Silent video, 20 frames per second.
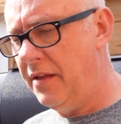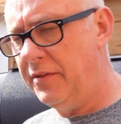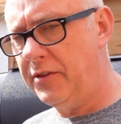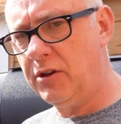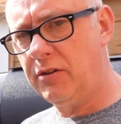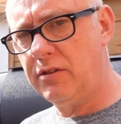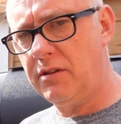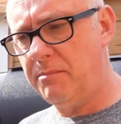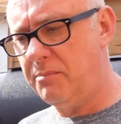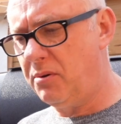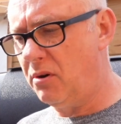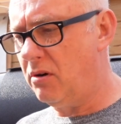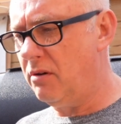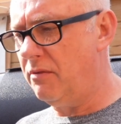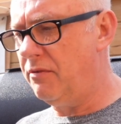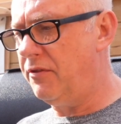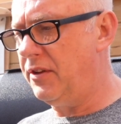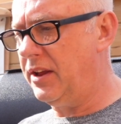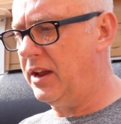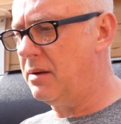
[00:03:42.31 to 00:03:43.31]
The other
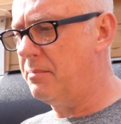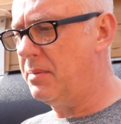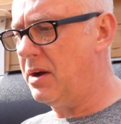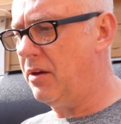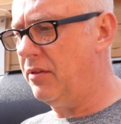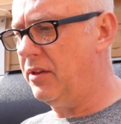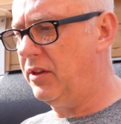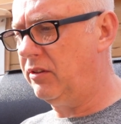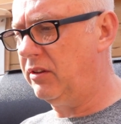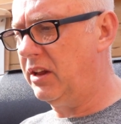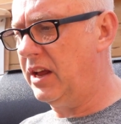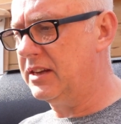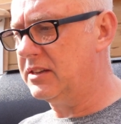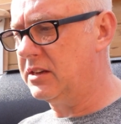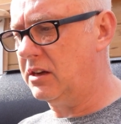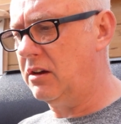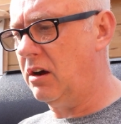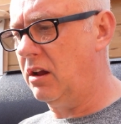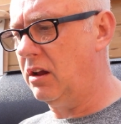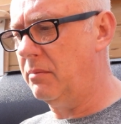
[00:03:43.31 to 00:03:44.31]
important thing about this
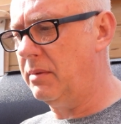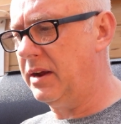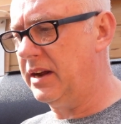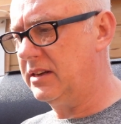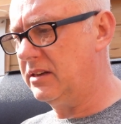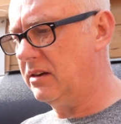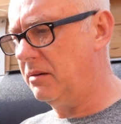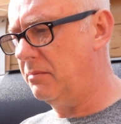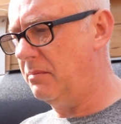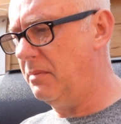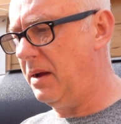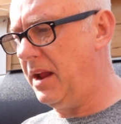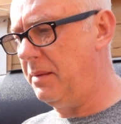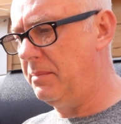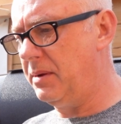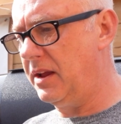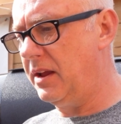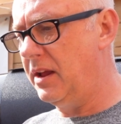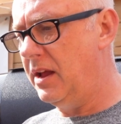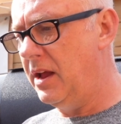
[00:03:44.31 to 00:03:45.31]
laser collimator, and
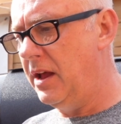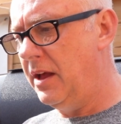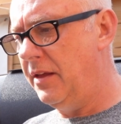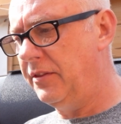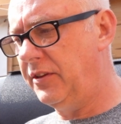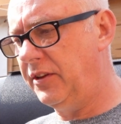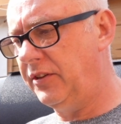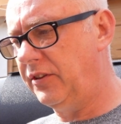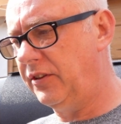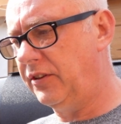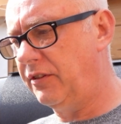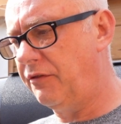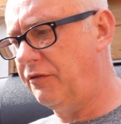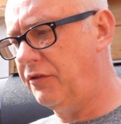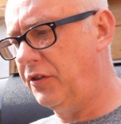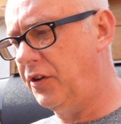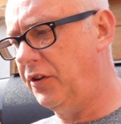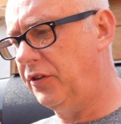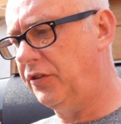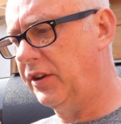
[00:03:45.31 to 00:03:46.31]
maybe this is the
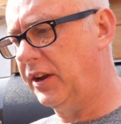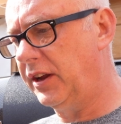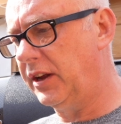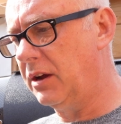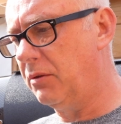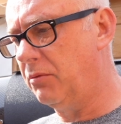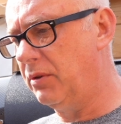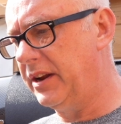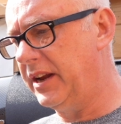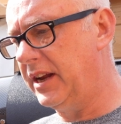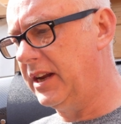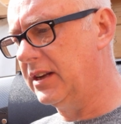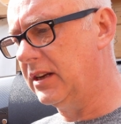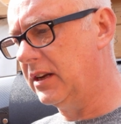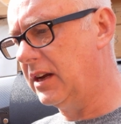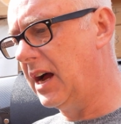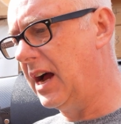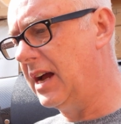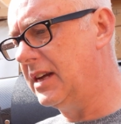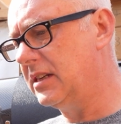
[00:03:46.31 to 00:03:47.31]
first thing that we need
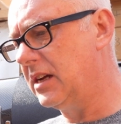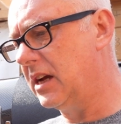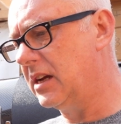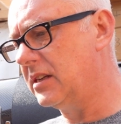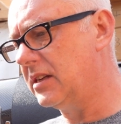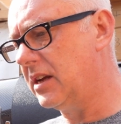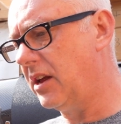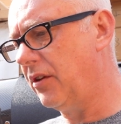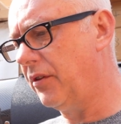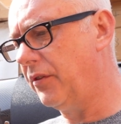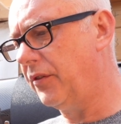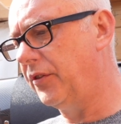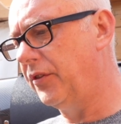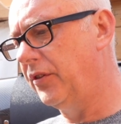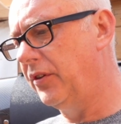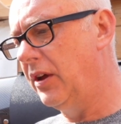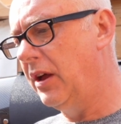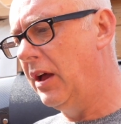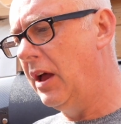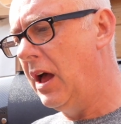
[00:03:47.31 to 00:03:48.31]
to ask ourselves,